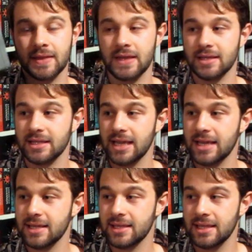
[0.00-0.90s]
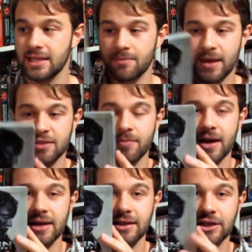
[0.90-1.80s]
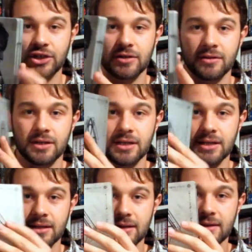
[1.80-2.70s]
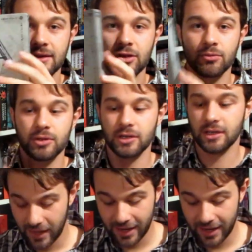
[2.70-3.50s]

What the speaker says: This is the Best Buy edition steelbook.